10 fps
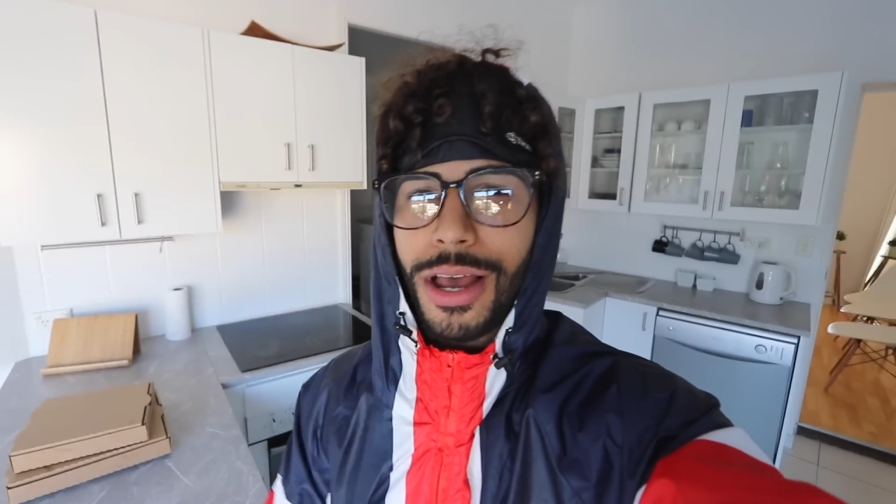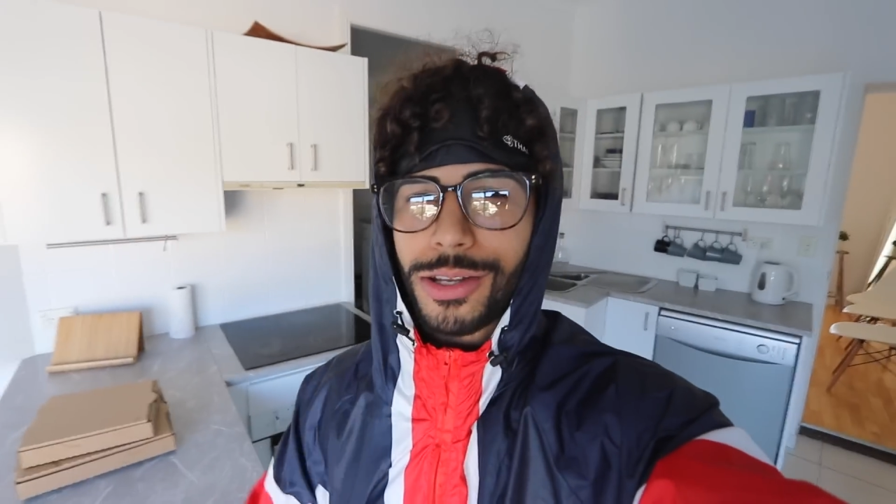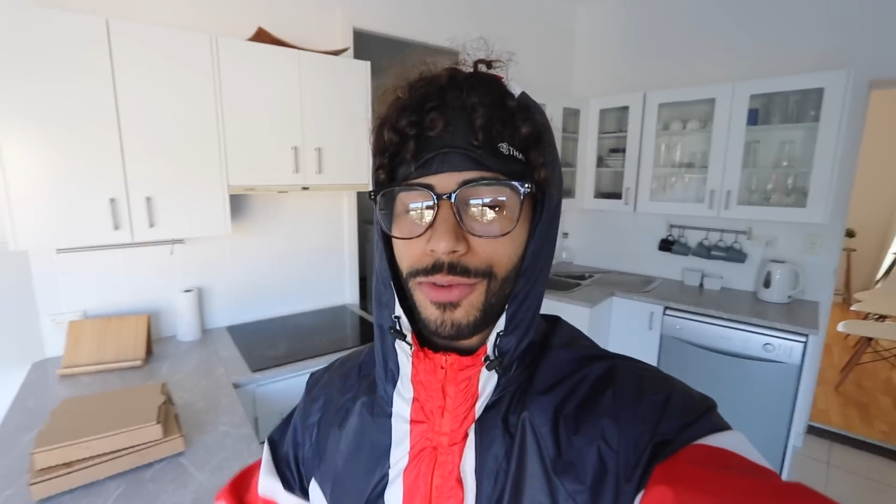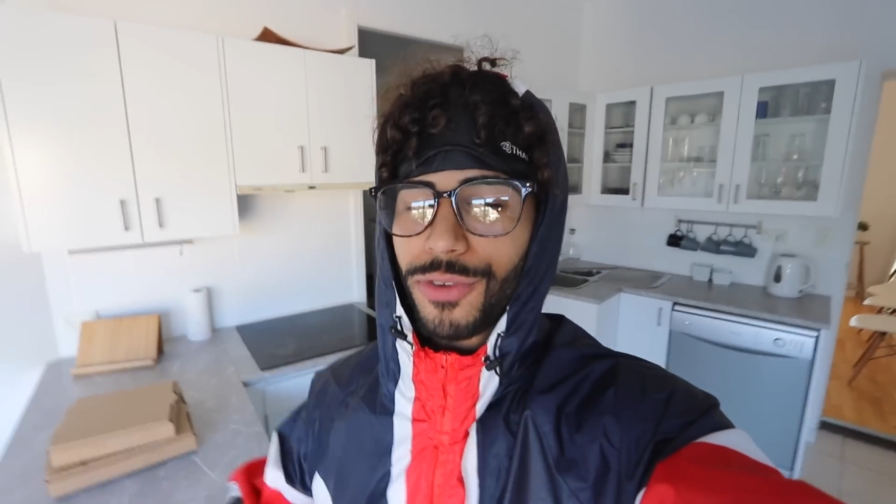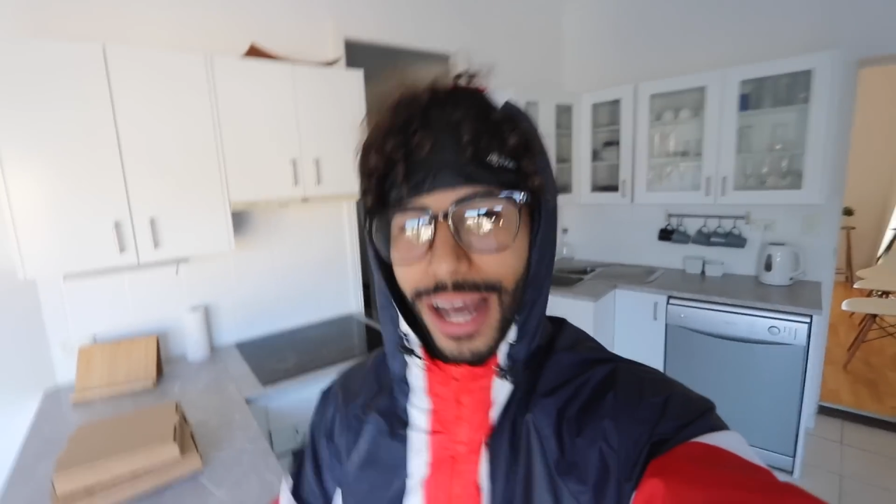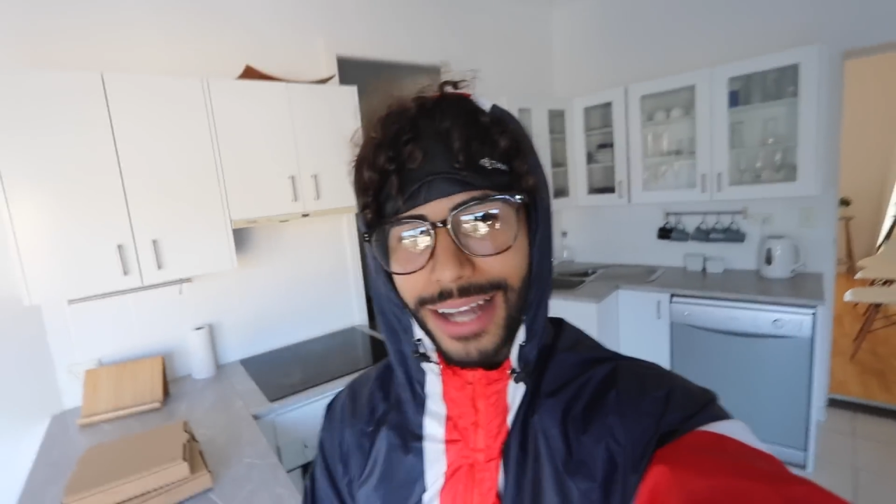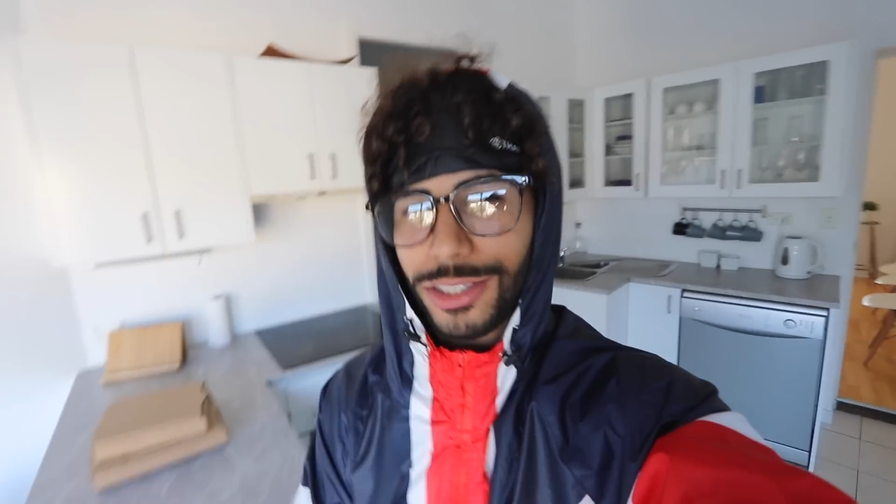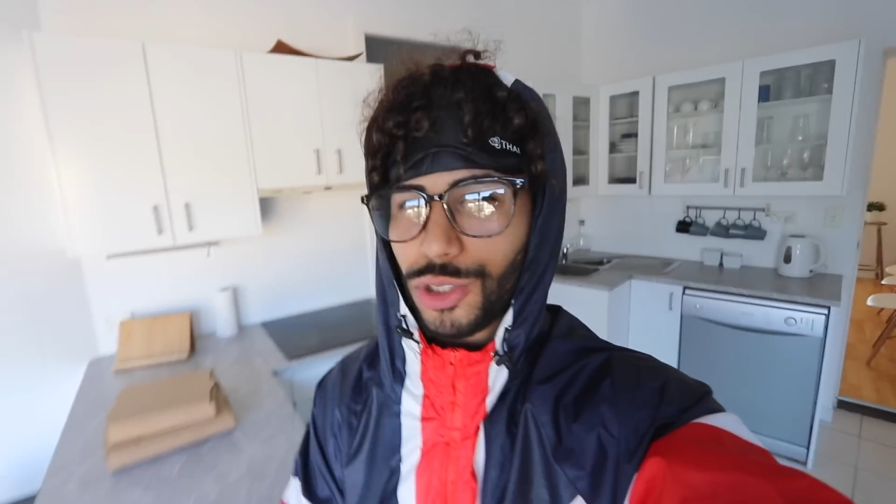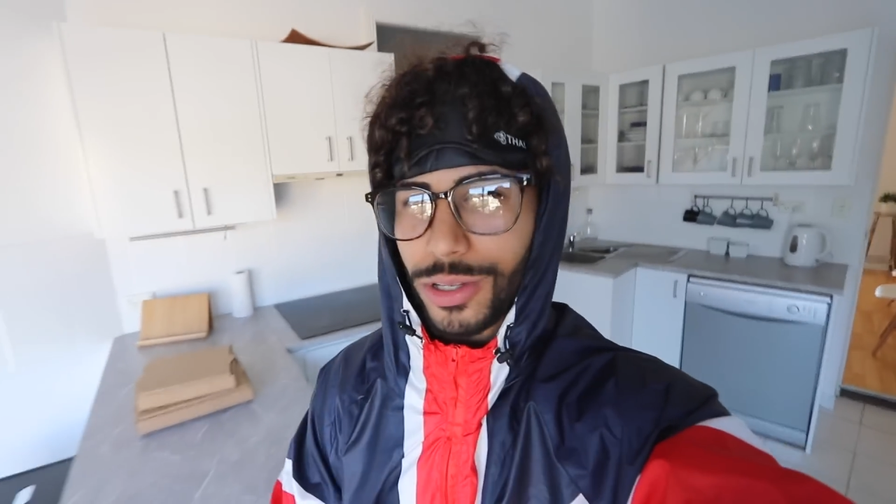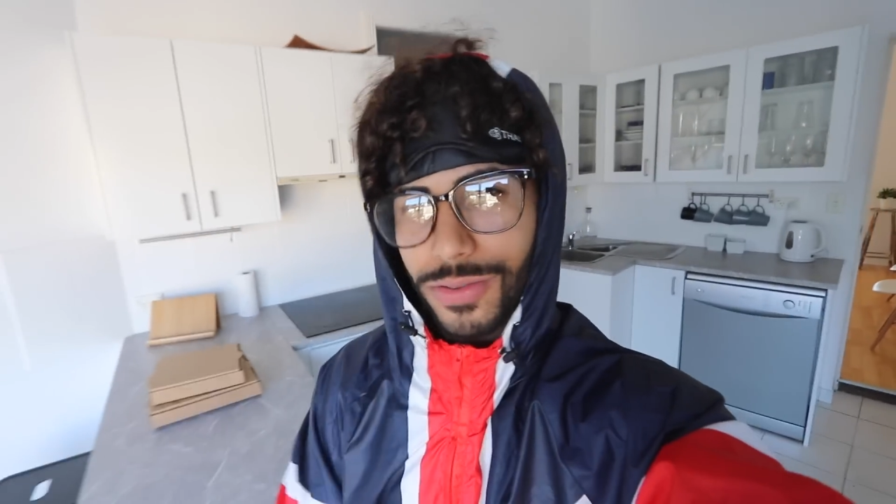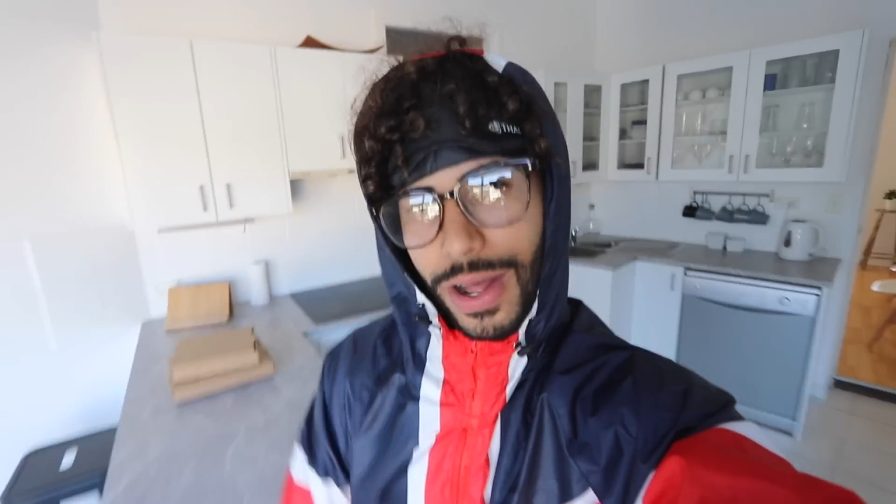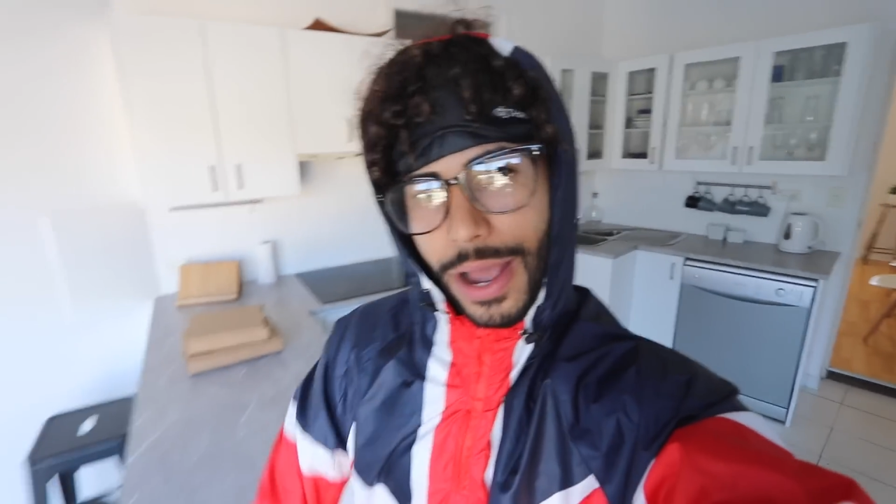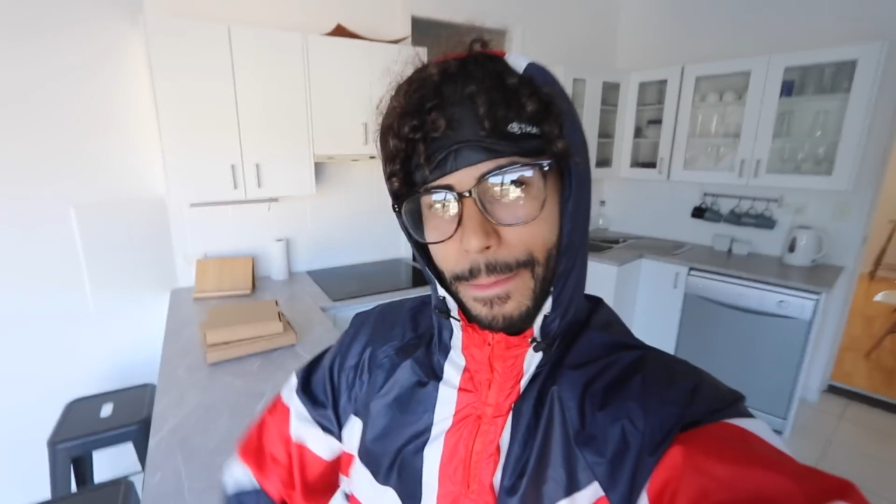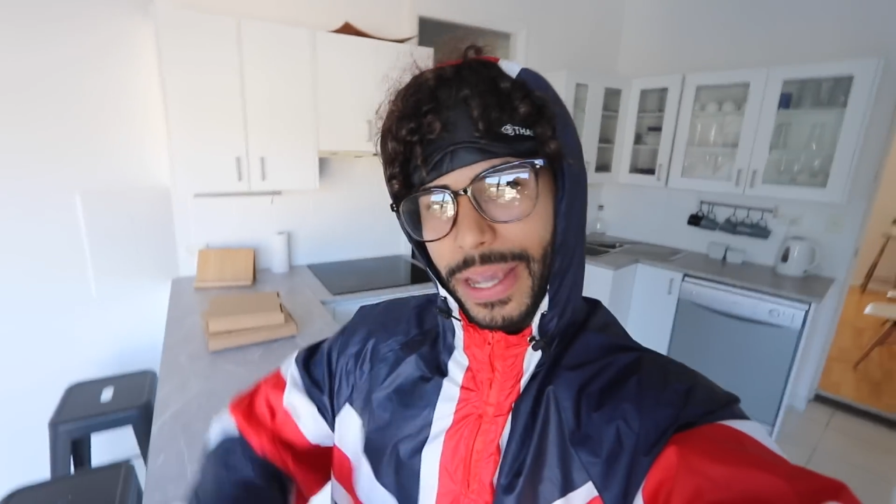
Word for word: So if you guys enjoy this vlog,